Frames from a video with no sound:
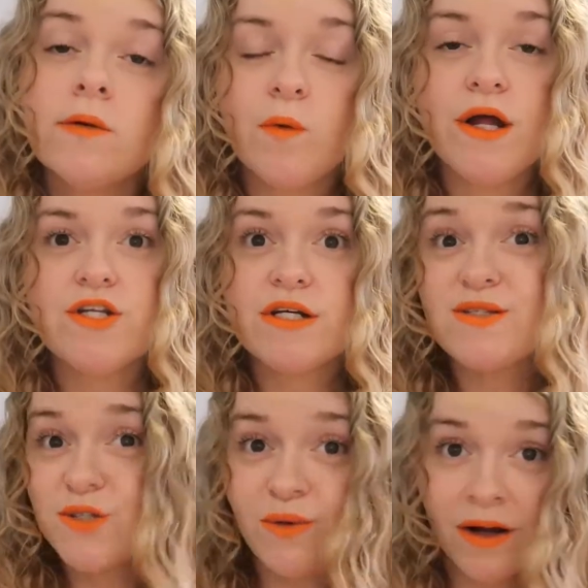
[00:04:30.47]
which
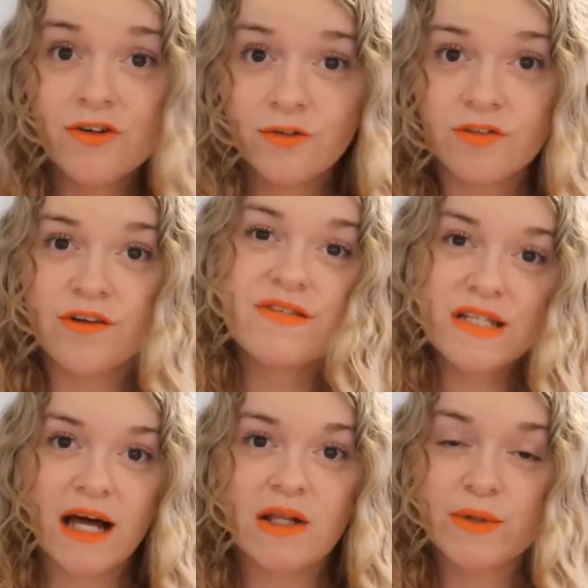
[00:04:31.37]
is 250
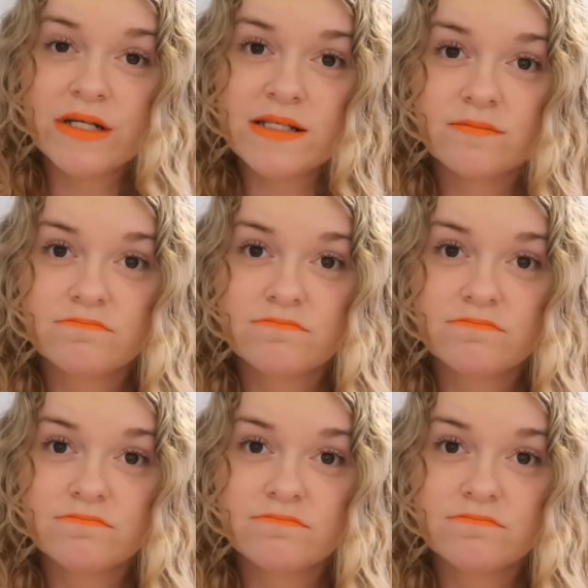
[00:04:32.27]
calories.